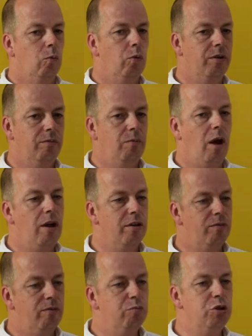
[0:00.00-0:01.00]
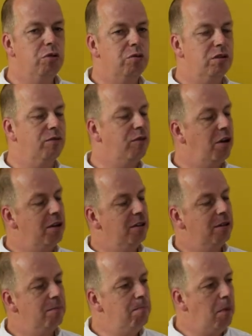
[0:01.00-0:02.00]
We, I used to find
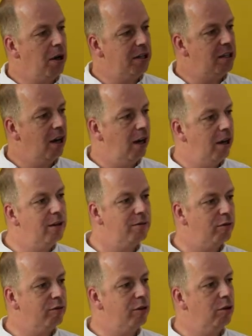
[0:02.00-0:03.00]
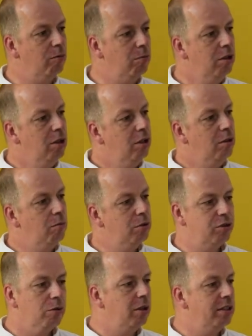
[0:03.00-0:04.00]
that my cut of a film
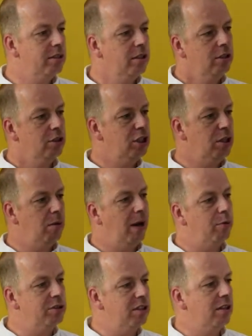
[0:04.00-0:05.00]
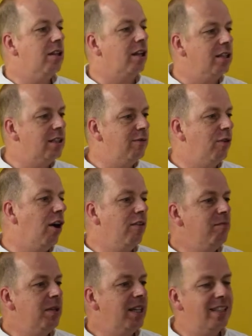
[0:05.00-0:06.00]
was always two hours and 35
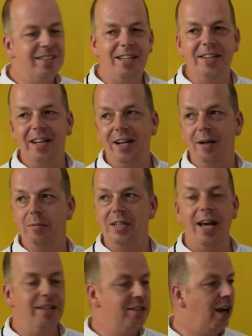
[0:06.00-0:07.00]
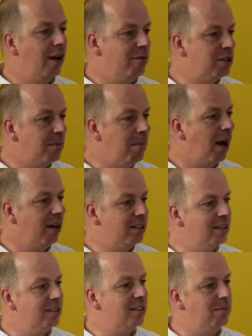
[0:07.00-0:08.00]
minutes and then i would hand it over to
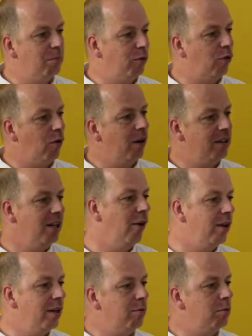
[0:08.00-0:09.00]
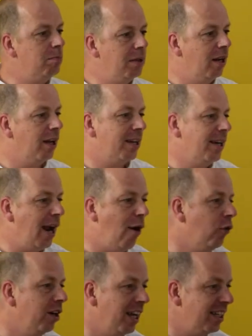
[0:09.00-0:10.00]
marcus and before i'd know it it would be like an
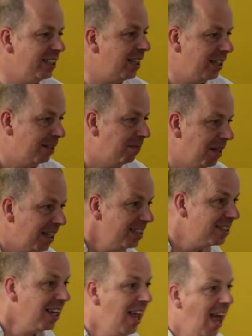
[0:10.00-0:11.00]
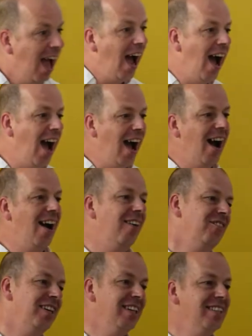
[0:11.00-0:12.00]
hour and 18 yeah. minutes
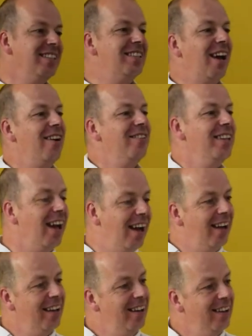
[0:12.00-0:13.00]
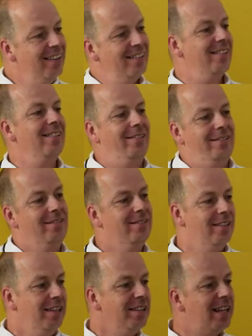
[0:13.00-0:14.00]
um, so yeah like, that,
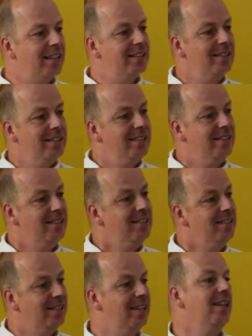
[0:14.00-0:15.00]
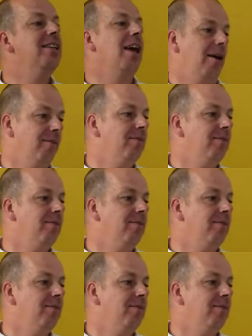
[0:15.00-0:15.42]
that's like a better film yeah